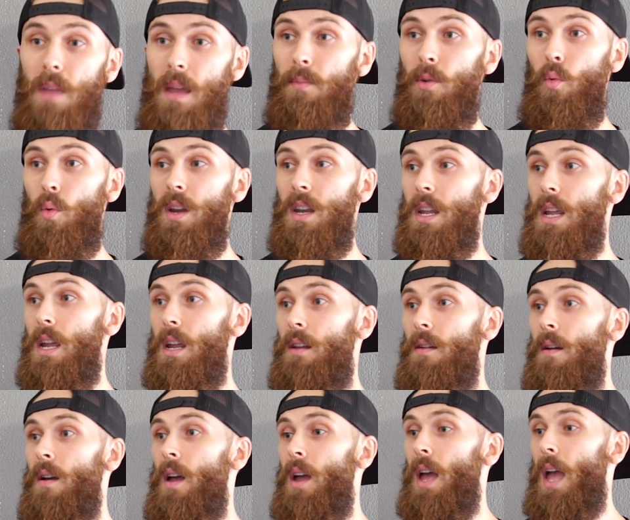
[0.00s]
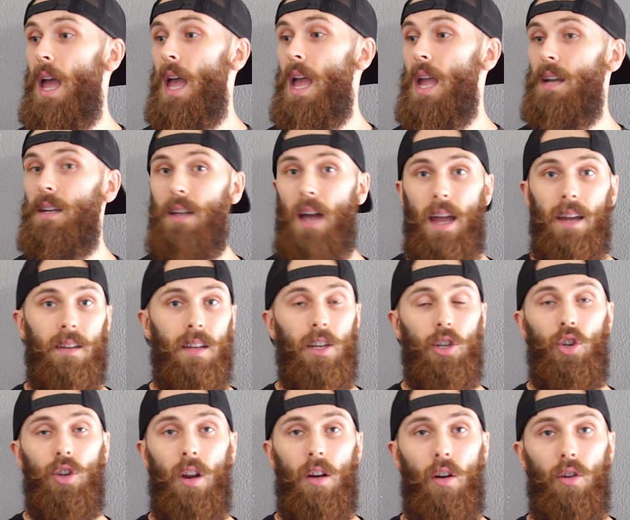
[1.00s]
Maybe we need a
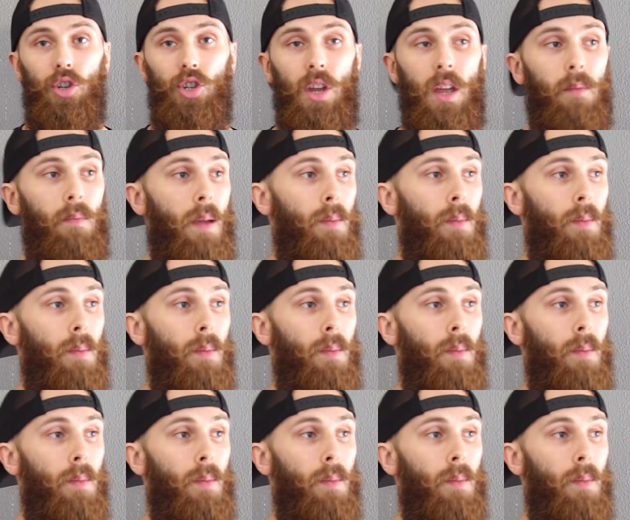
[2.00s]
dietitian in our gym.